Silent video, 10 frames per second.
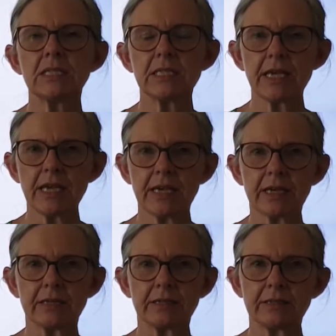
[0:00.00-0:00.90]

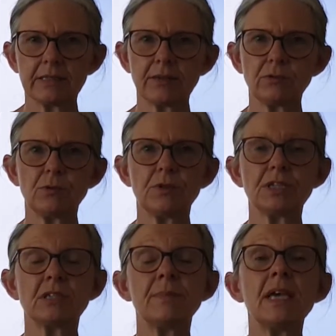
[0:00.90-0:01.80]
Tear. Sound talk
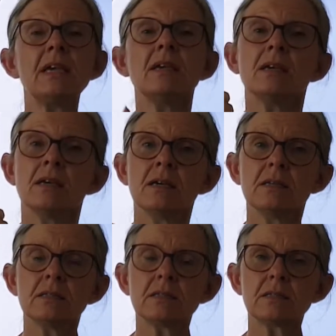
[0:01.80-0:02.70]
it to me.
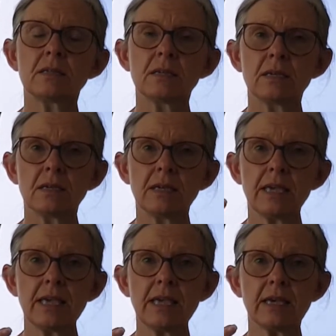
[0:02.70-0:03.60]
T.
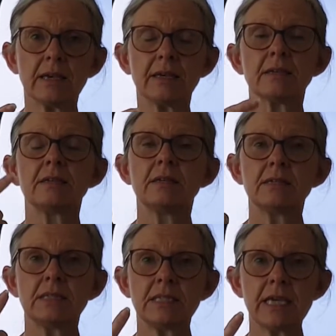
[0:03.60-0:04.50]
Ear.
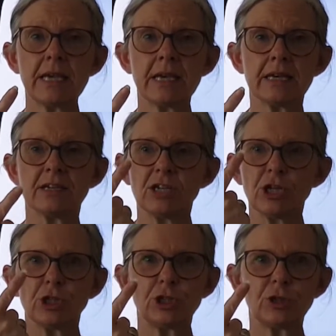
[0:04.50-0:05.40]
Tear.
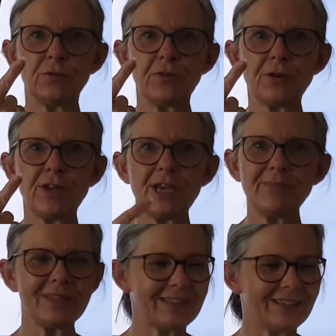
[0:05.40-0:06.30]
Two
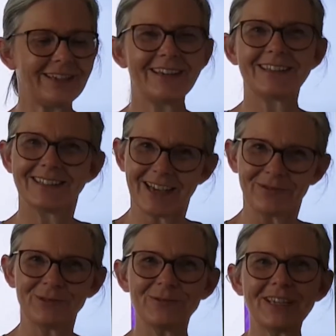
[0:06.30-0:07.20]
phonemes.
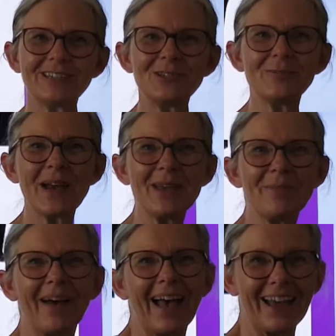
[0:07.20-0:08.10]
Sound talk it to your
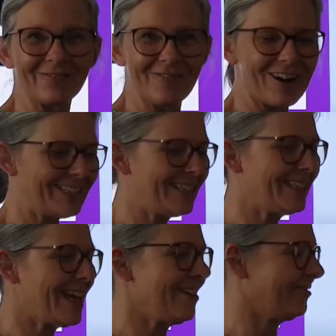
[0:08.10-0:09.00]
paper and write it
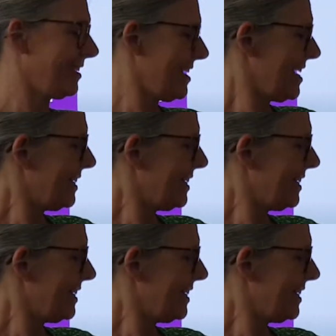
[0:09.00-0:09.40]
down.